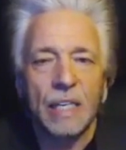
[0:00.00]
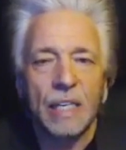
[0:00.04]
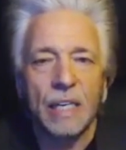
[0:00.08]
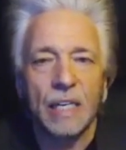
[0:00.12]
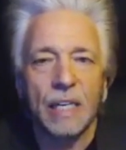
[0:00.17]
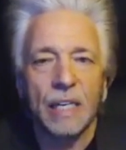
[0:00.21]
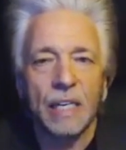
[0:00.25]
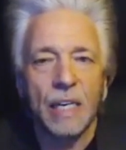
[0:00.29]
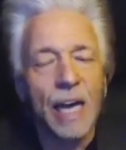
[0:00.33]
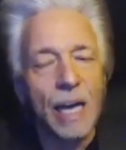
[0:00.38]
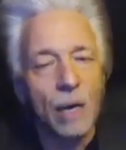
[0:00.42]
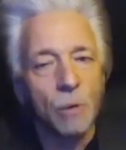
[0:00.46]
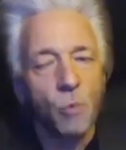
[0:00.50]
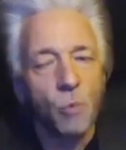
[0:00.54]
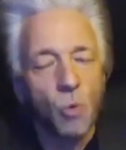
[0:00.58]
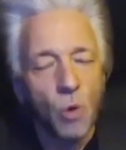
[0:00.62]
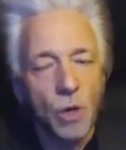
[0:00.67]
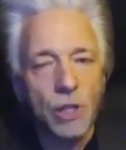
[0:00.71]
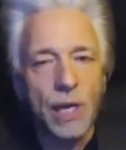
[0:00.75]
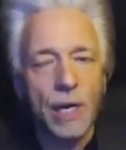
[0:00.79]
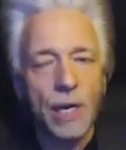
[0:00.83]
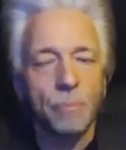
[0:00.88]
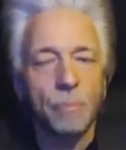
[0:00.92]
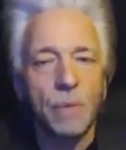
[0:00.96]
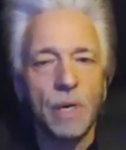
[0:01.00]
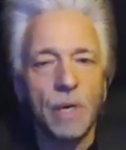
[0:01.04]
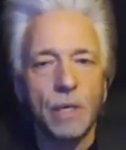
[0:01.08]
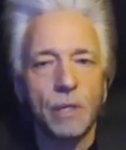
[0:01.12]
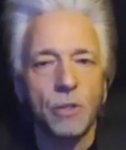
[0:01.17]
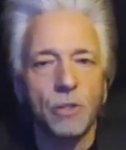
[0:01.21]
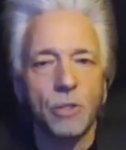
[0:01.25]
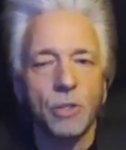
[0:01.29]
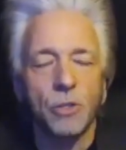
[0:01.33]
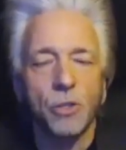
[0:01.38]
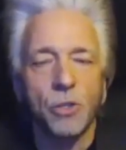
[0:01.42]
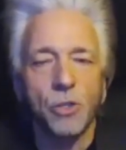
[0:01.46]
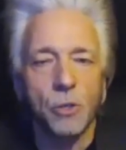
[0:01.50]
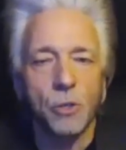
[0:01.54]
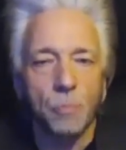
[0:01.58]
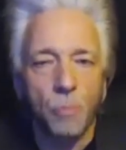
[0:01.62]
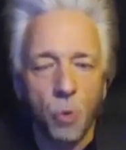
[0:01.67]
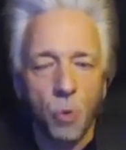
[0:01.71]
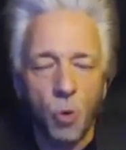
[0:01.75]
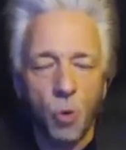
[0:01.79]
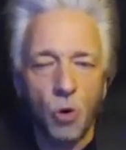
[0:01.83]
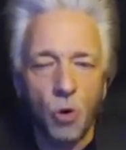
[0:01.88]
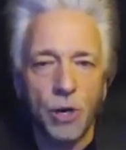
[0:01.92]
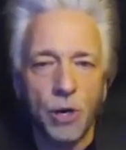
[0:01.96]
And what that means is
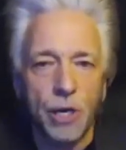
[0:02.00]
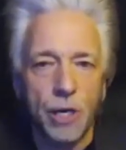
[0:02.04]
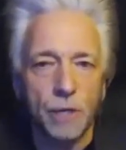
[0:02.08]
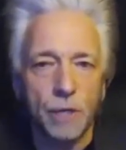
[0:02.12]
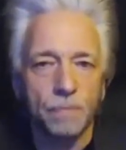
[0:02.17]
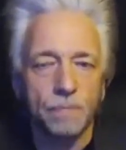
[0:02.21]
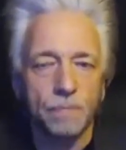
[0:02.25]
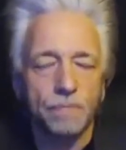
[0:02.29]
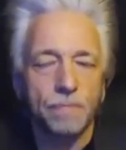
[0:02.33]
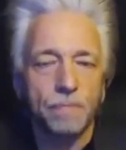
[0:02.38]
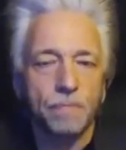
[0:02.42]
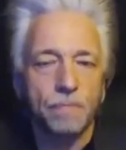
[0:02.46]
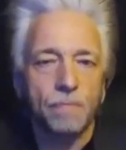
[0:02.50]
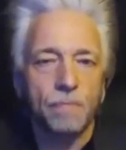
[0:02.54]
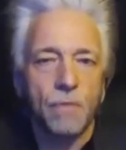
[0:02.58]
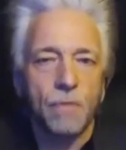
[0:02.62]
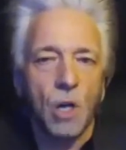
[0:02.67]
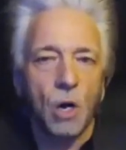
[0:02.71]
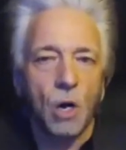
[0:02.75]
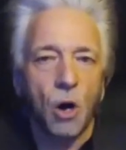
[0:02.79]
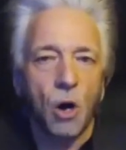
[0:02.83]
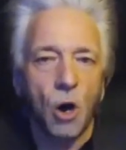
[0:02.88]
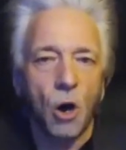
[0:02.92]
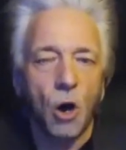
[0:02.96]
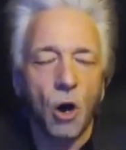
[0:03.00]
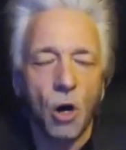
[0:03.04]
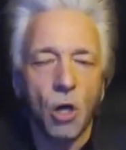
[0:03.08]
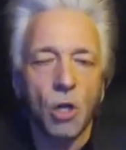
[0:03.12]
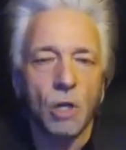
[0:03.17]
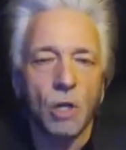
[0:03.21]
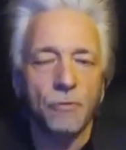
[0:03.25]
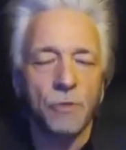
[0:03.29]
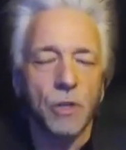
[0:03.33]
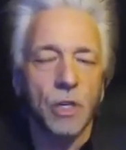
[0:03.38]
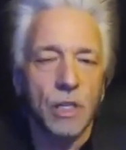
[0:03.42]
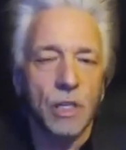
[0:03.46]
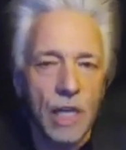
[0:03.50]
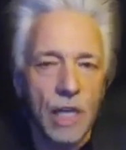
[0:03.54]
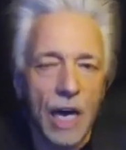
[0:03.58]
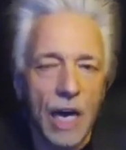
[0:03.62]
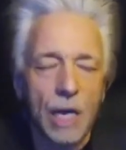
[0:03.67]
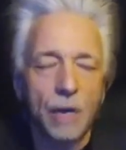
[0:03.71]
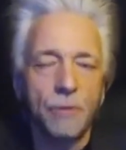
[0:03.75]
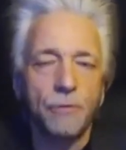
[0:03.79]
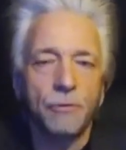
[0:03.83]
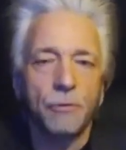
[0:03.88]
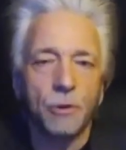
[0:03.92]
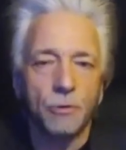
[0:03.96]
supporting all of the
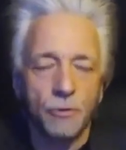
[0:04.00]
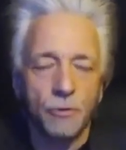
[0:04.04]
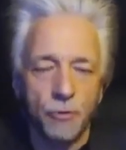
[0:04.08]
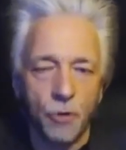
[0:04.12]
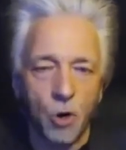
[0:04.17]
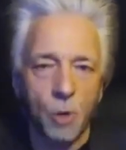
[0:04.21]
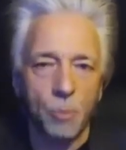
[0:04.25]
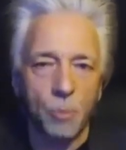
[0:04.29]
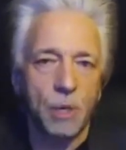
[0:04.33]
life-affirming